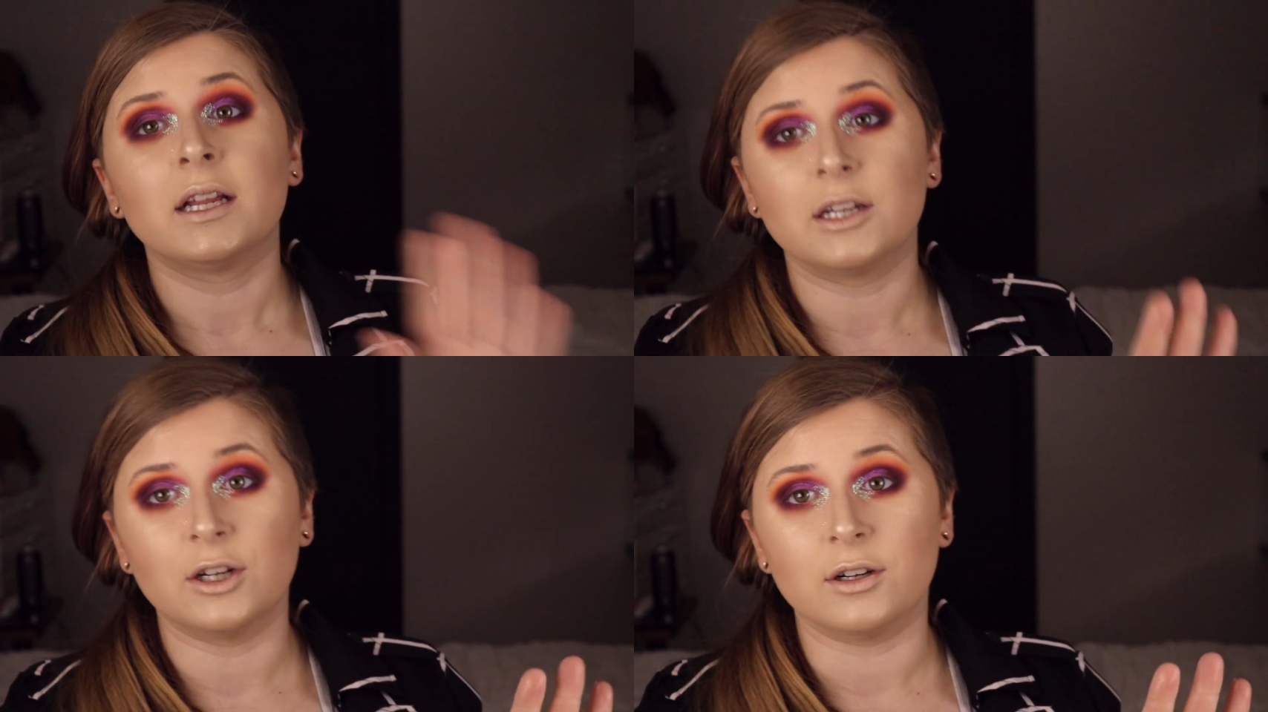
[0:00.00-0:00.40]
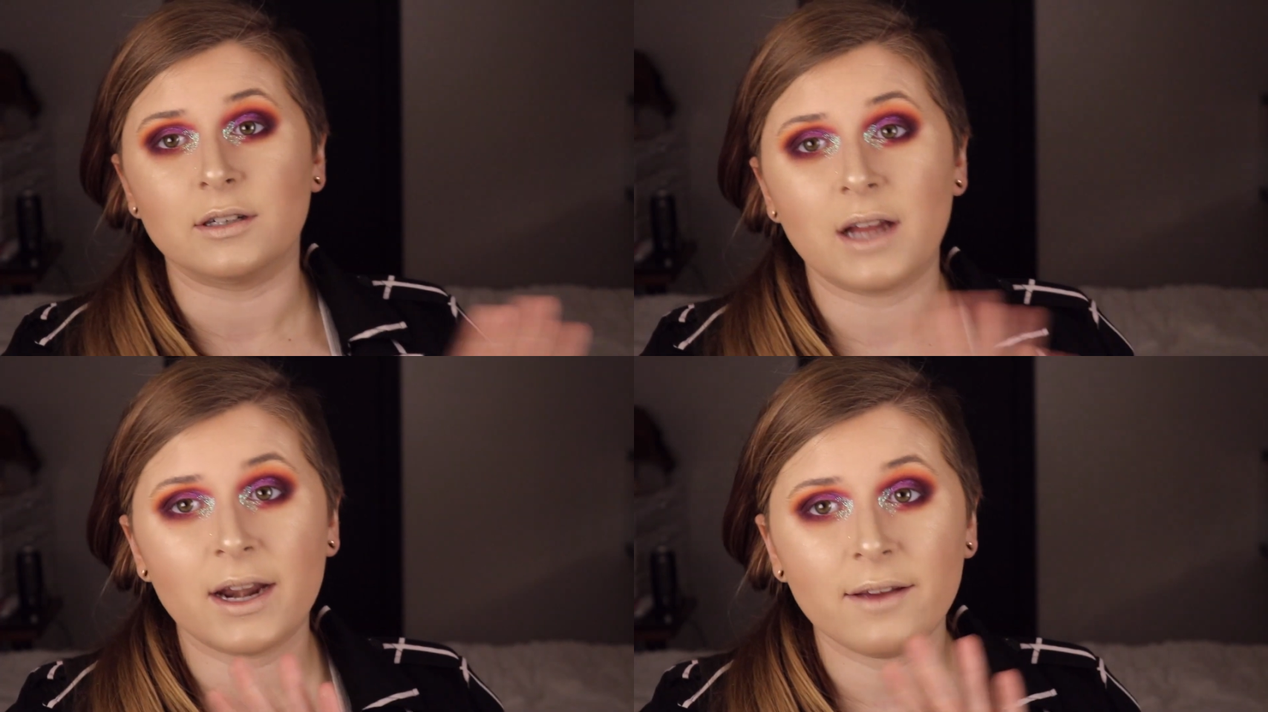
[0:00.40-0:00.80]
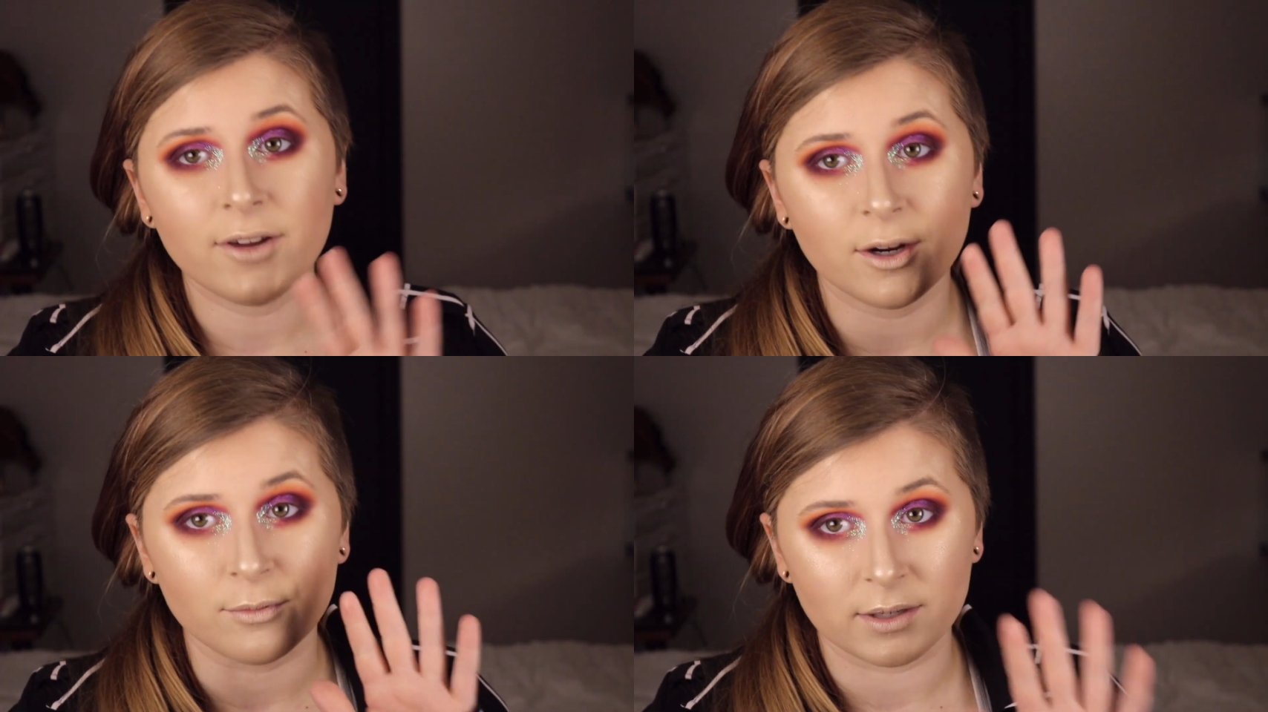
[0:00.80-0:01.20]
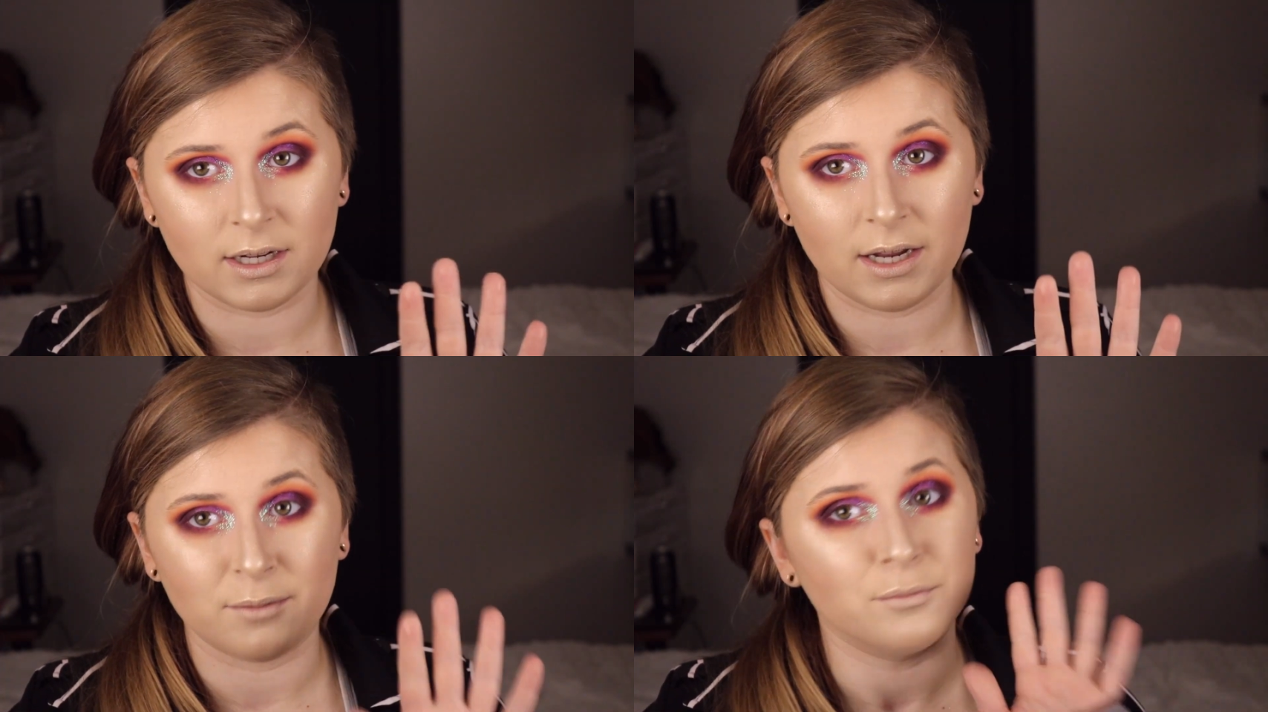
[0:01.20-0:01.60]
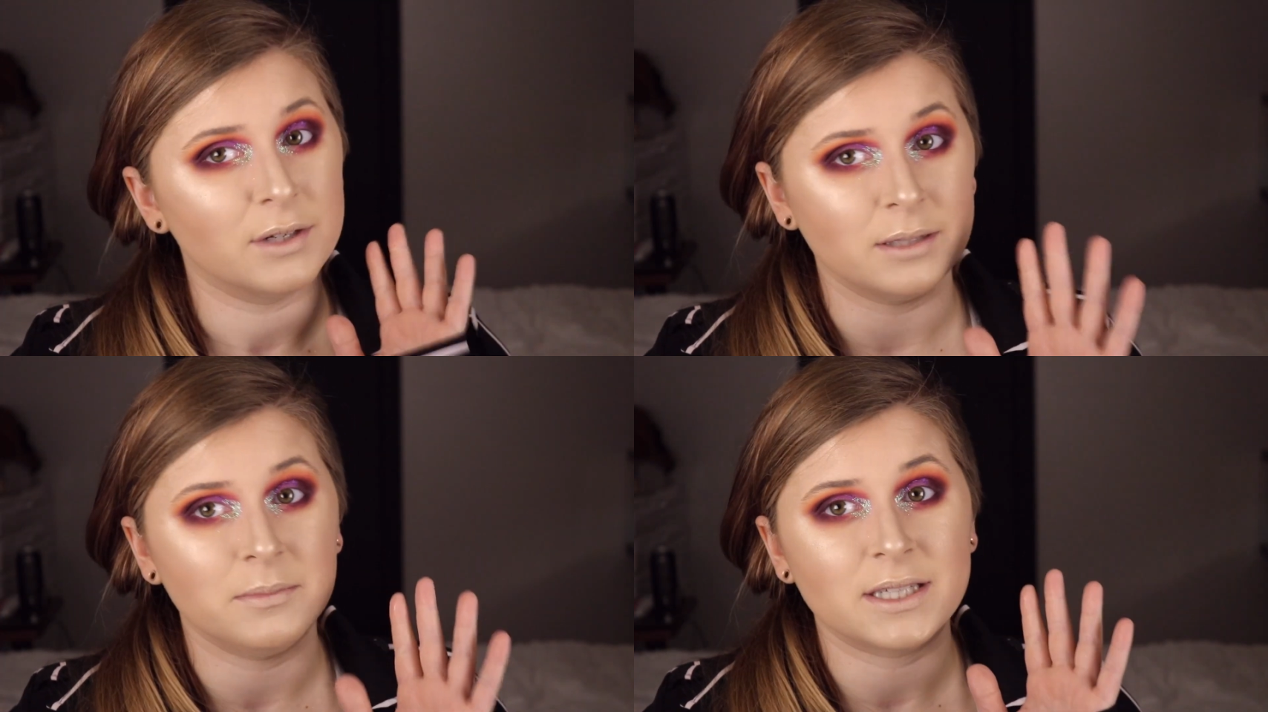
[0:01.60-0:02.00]
Look, not having a ring light
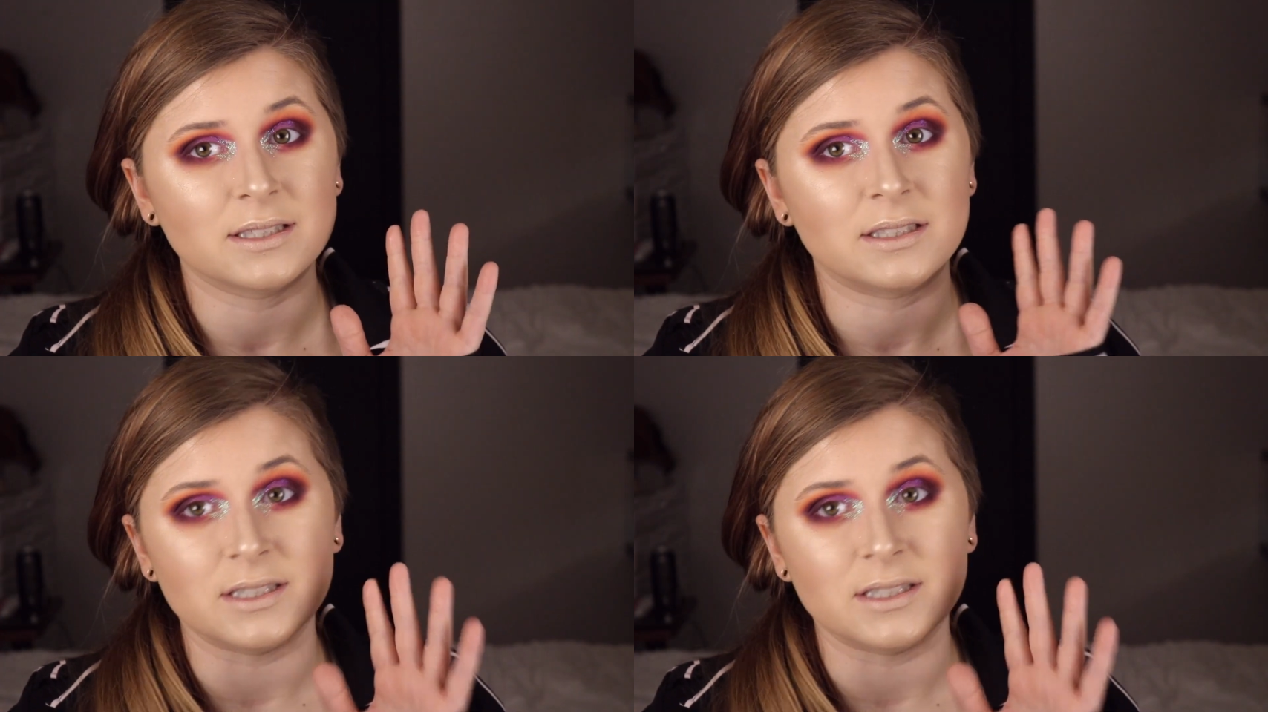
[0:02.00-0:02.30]
really makes a